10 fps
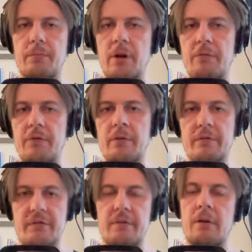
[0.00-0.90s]

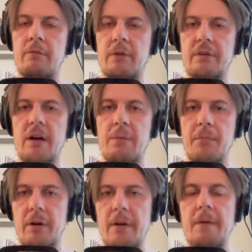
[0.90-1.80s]
buffers every time
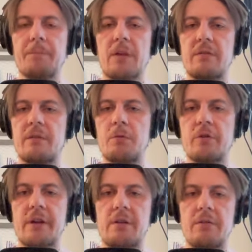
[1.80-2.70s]

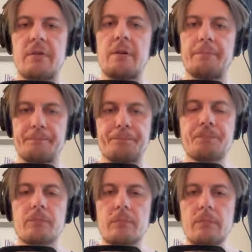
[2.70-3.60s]
simultaneously.
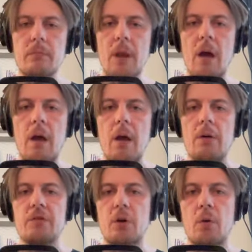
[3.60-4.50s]

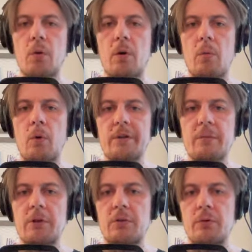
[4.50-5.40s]
So what are
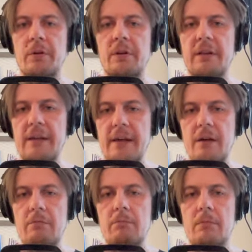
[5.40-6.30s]
we doing
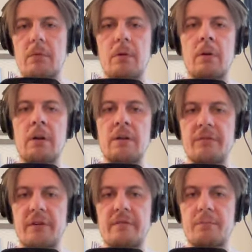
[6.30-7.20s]
here uh, in
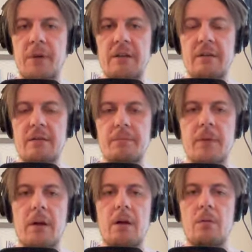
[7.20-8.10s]
this method?
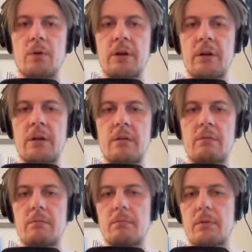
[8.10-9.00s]
we
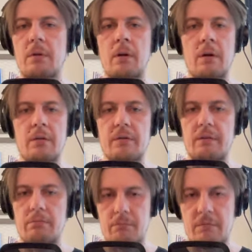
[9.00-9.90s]
uh,
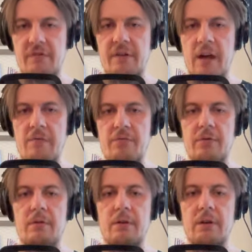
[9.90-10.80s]
save
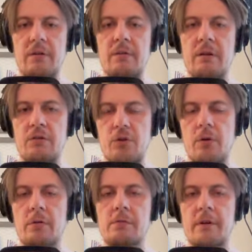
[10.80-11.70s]
in
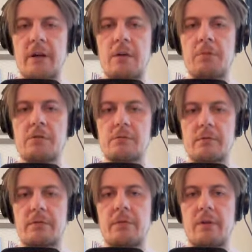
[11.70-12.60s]
internal variable
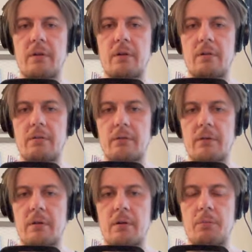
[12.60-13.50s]
the
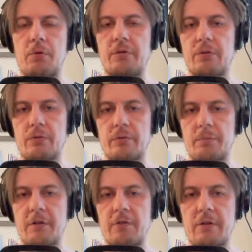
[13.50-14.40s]
uh, pointer to the
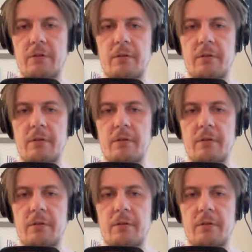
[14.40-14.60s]
buffer